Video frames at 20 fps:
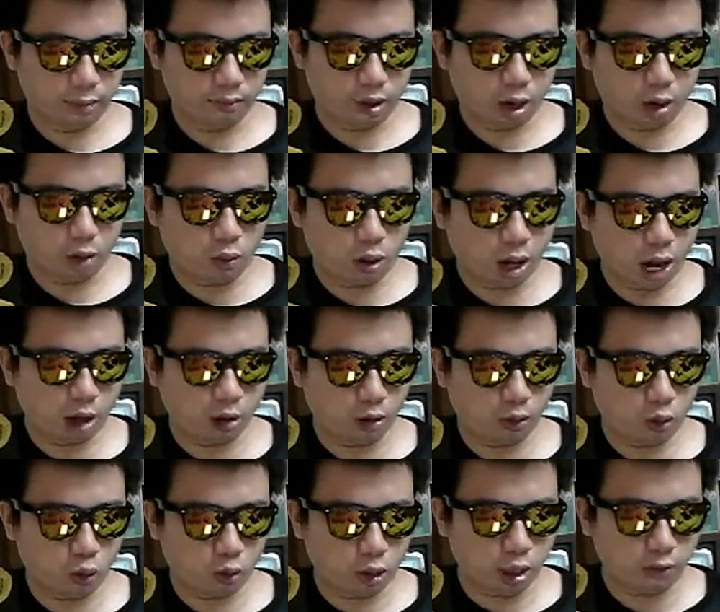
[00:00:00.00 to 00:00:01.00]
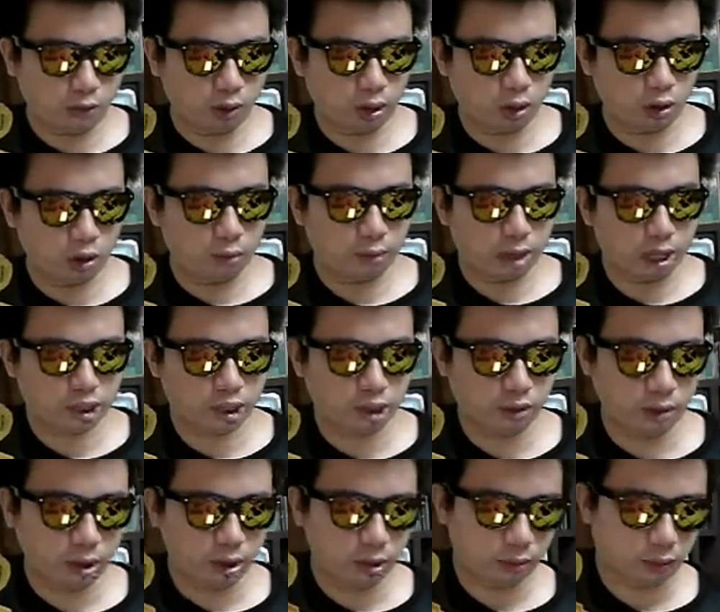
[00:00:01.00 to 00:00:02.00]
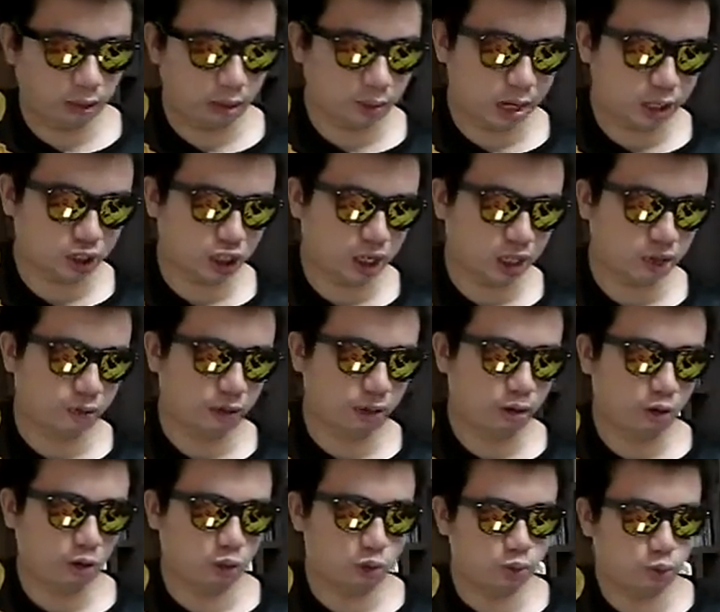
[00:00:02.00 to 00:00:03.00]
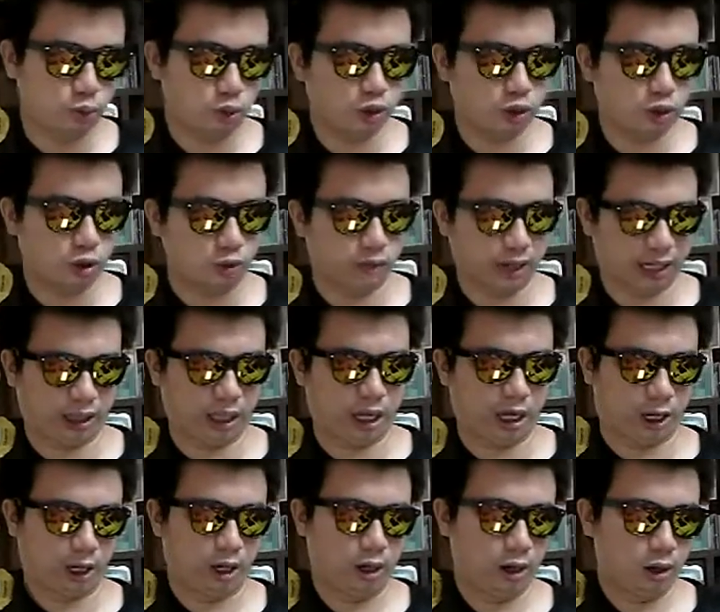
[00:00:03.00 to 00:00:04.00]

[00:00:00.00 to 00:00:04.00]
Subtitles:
How? Cooking video or martial video, martial arts video to boost your weightting.